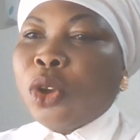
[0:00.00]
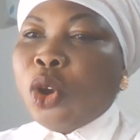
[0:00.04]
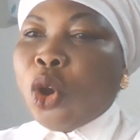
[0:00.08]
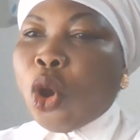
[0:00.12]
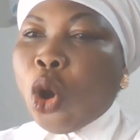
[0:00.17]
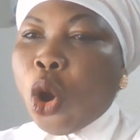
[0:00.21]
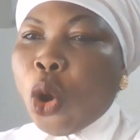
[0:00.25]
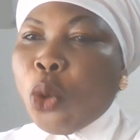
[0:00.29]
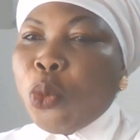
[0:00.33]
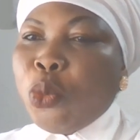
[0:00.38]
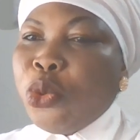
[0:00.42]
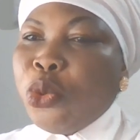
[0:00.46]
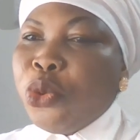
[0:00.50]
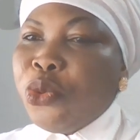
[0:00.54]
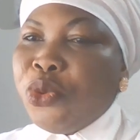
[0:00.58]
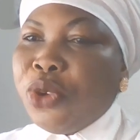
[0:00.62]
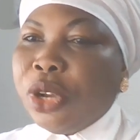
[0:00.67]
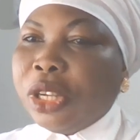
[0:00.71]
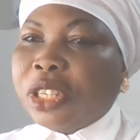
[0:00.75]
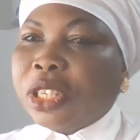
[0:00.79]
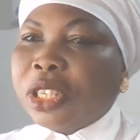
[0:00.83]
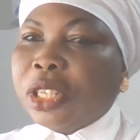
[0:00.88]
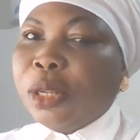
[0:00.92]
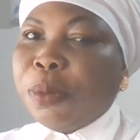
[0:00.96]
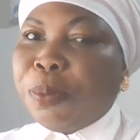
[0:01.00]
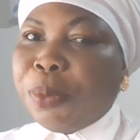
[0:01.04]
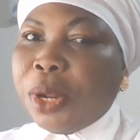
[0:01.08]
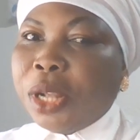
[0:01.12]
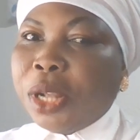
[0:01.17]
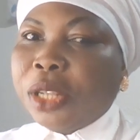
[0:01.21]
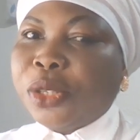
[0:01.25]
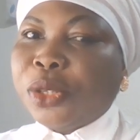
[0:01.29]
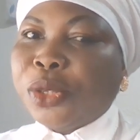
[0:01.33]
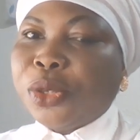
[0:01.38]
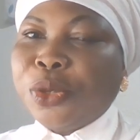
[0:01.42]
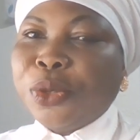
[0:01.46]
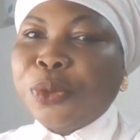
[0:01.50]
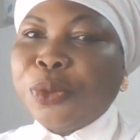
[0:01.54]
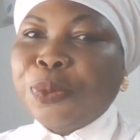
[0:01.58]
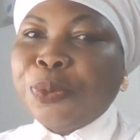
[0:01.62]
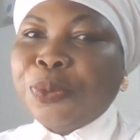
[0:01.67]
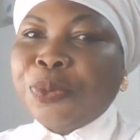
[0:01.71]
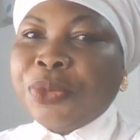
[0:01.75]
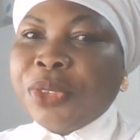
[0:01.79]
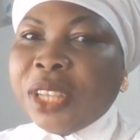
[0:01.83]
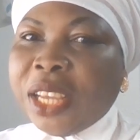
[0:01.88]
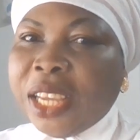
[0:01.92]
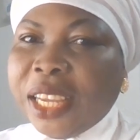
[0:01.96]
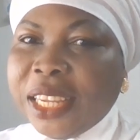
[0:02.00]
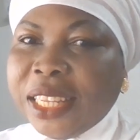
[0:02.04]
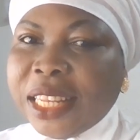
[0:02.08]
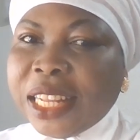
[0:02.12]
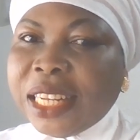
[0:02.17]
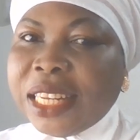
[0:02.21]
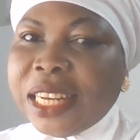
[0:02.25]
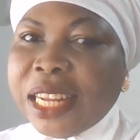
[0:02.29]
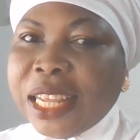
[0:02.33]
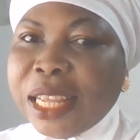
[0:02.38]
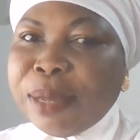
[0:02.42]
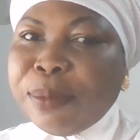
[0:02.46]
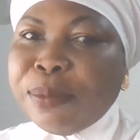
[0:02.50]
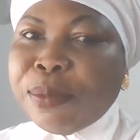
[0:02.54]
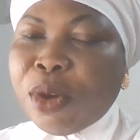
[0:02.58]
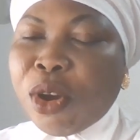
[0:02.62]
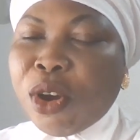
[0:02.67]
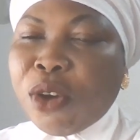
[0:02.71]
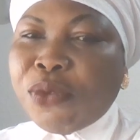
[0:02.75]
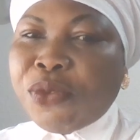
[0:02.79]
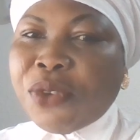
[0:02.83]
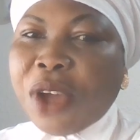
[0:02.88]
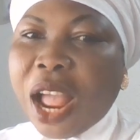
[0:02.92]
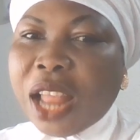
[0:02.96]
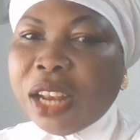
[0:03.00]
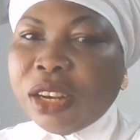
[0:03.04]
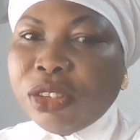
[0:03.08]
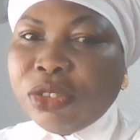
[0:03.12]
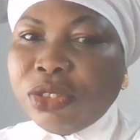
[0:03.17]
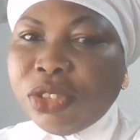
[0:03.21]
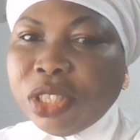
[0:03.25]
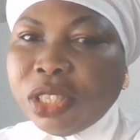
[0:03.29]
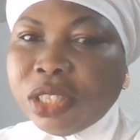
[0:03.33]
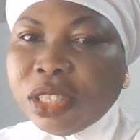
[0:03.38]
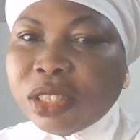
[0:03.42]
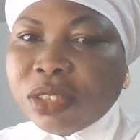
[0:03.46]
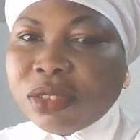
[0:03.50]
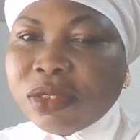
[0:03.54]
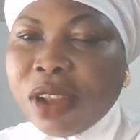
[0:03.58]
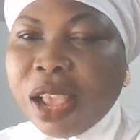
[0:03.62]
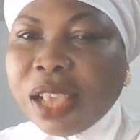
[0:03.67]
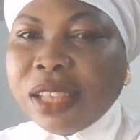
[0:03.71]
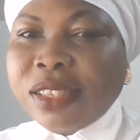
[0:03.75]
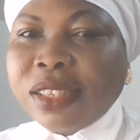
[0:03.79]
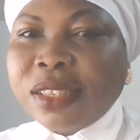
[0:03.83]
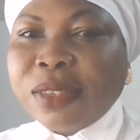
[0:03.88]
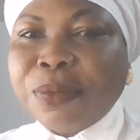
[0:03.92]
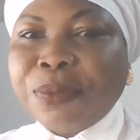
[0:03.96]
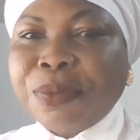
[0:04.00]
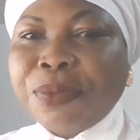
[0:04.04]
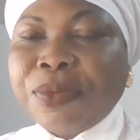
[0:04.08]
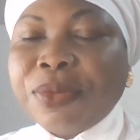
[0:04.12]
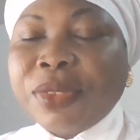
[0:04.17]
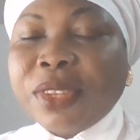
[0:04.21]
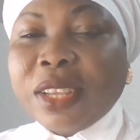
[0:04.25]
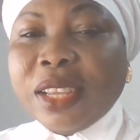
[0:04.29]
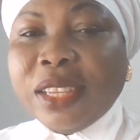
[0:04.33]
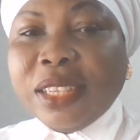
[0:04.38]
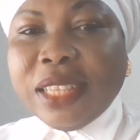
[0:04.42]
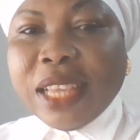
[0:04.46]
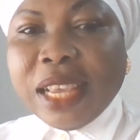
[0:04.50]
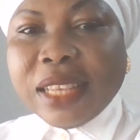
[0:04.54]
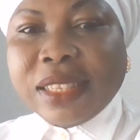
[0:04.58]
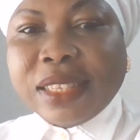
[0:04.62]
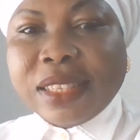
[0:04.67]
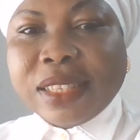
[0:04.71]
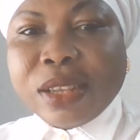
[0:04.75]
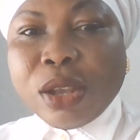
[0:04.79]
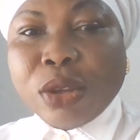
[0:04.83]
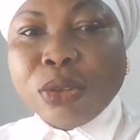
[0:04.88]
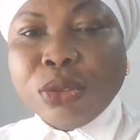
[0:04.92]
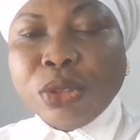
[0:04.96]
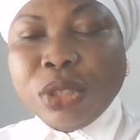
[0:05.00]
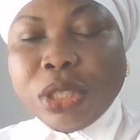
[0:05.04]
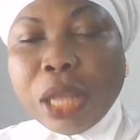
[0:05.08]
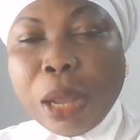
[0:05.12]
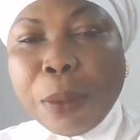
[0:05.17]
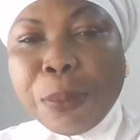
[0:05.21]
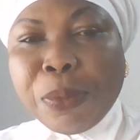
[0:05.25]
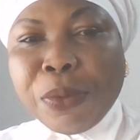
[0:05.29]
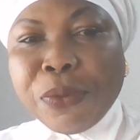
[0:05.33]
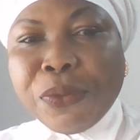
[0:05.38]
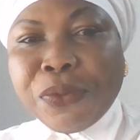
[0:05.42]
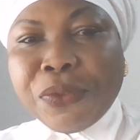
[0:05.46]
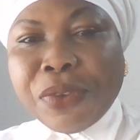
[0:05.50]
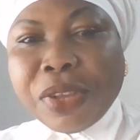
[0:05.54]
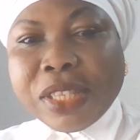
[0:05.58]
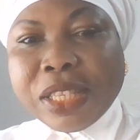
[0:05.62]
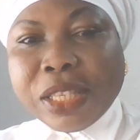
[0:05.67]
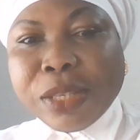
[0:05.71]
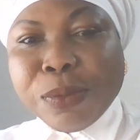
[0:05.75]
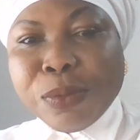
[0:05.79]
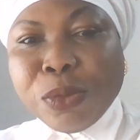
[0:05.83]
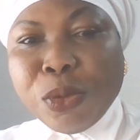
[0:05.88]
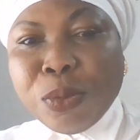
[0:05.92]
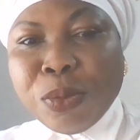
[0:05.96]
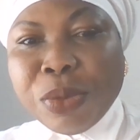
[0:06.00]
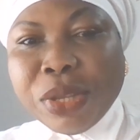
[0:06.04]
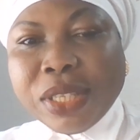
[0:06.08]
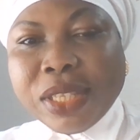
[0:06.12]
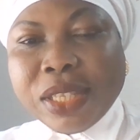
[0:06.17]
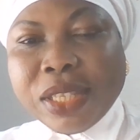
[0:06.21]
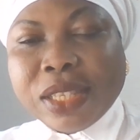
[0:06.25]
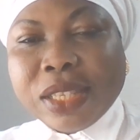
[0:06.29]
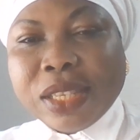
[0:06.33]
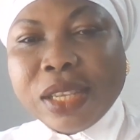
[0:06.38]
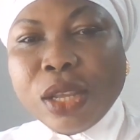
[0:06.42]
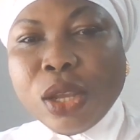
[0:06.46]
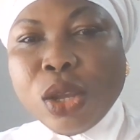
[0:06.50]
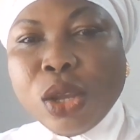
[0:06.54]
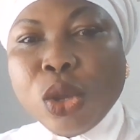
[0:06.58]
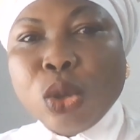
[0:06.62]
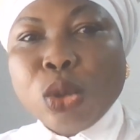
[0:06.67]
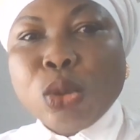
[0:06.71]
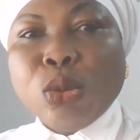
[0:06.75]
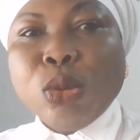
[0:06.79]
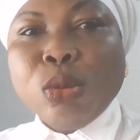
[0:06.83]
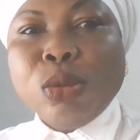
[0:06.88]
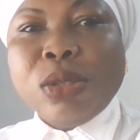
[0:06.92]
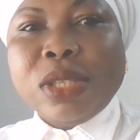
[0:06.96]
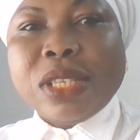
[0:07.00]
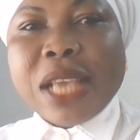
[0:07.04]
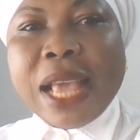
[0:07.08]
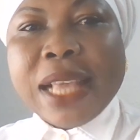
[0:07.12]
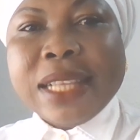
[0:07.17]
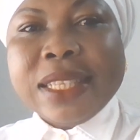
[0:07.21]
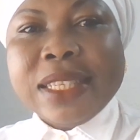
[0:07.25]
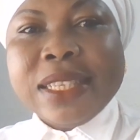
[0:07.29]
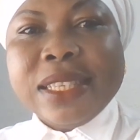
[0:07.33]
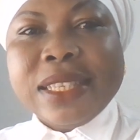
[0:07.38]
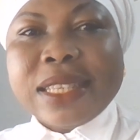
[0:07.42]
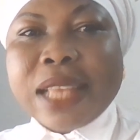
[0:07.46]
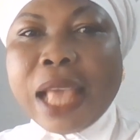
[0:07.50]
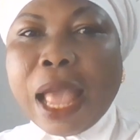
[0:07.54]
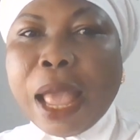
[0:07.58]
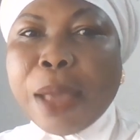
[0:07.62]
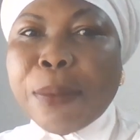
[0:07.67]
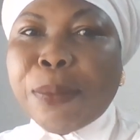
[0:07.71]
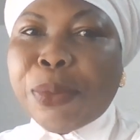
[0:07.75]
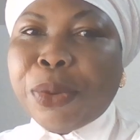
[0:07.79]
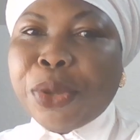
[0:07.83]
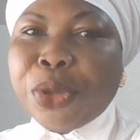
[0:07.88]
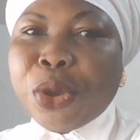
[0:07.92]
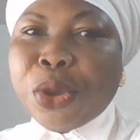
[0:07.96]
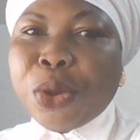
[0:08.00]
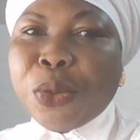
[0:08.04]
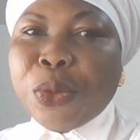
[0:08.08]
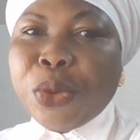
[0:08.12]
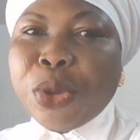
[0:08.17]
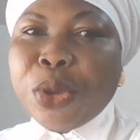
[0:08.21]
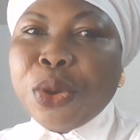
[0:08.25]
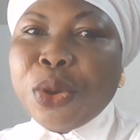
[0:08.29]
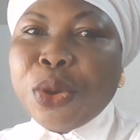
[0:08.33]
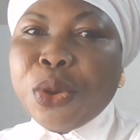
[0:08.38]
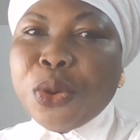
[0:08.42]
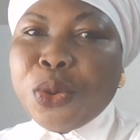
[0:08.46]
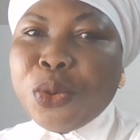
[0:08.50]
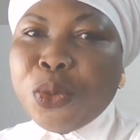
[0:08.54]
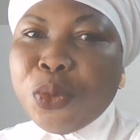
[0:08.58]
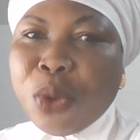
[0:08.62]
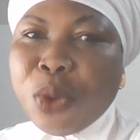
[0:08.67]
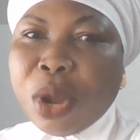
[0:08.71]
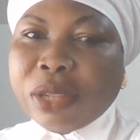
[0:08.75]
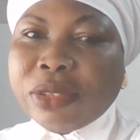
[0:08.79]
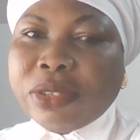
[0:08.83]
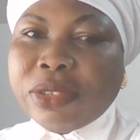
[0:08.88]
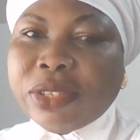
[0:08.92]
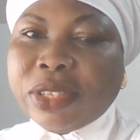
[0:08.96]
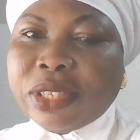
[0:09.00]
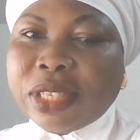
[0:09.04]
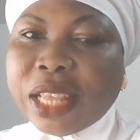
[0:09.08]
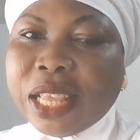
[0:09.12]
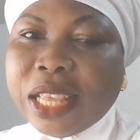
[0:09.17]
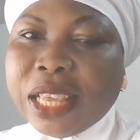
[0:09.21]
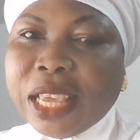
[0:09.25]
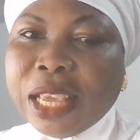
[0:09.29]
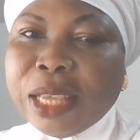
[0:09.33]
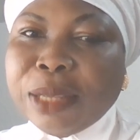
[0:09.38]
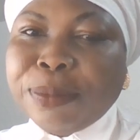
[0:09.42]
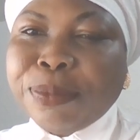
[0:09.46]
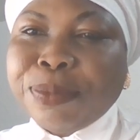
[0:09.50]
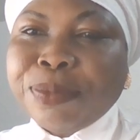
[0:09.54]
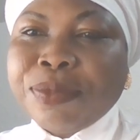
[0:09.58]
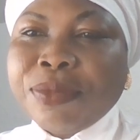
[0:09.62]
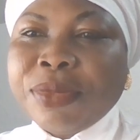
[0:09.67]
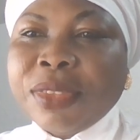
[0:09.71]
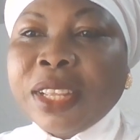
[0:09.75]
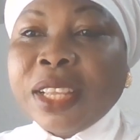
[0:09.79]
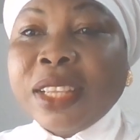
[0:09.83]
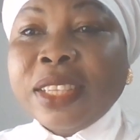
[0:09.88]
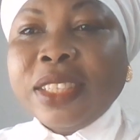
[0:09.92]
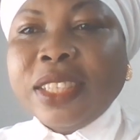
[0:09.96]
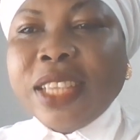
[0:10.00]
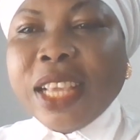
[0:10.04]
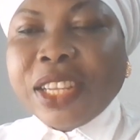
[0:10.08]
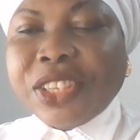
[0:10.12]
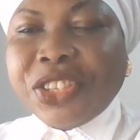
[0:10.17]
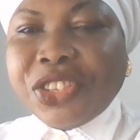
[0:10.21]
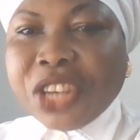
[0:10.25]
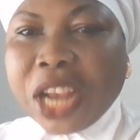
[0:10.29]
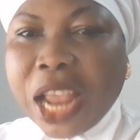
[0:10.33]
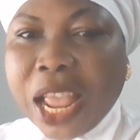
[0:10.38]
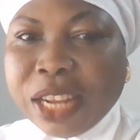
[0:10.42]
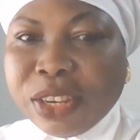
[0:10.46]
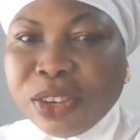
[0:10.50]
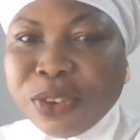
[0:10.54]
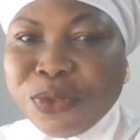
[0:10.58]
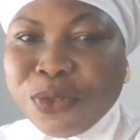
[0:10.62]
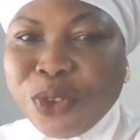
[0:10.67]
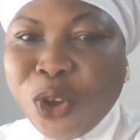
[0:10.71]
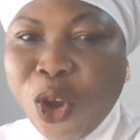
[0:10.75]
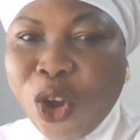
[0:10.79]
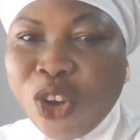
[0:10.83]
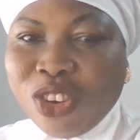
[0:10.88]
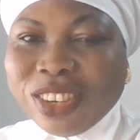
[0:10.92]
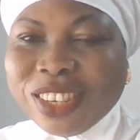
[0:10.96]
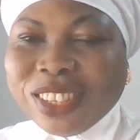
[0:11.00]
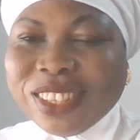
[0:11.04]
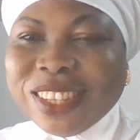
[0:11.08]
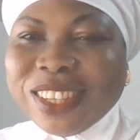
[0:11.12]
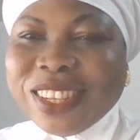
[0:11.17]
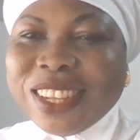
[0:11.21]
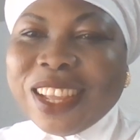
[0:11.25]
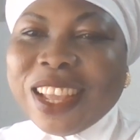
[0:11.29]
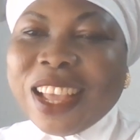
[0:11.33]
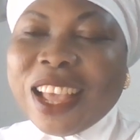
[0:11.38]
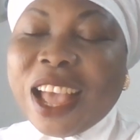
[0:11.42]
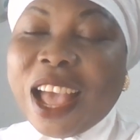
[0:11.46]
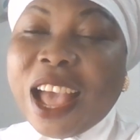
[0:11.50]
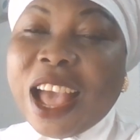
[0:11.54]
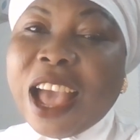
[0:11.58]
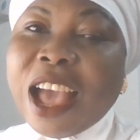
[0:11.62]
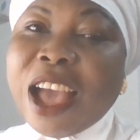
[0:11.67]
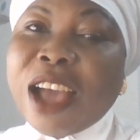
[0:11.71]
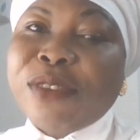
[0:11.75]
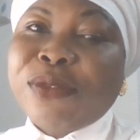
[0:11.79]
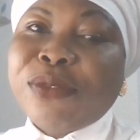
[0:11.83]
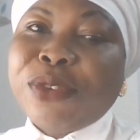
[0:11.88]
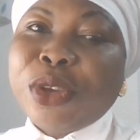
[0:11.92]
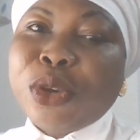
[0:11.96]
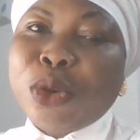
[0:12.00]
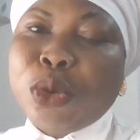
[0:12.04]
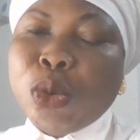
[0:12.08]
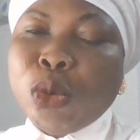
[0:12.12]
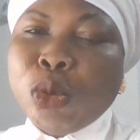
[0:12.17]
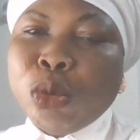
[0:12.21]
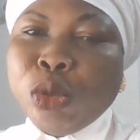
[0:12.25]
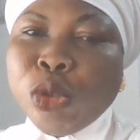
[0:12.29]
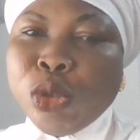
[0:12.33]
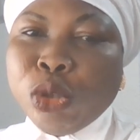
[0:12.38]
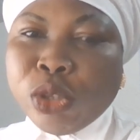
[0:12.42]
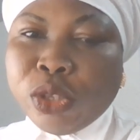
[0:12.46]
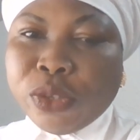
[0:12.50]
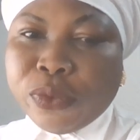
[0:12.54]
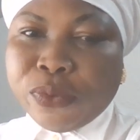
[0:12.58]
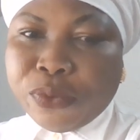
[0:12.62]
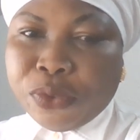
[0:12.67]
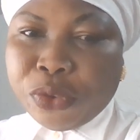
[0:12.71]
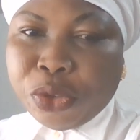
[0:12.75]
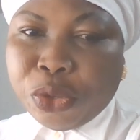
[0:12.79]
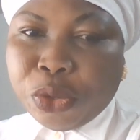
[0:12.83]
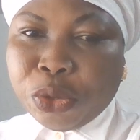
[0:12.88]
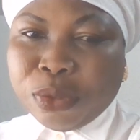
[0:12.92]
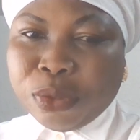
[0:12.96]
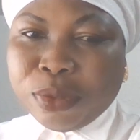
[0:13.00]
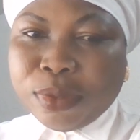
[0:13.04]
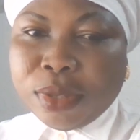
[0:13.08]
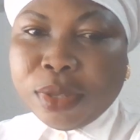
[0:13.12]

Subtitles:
God will richly bless you in the name of our Lord Jesus Christ. Yes, another prophetic moment. Good tidings I bring your way once again. Yet, child of God, I have a good news for you.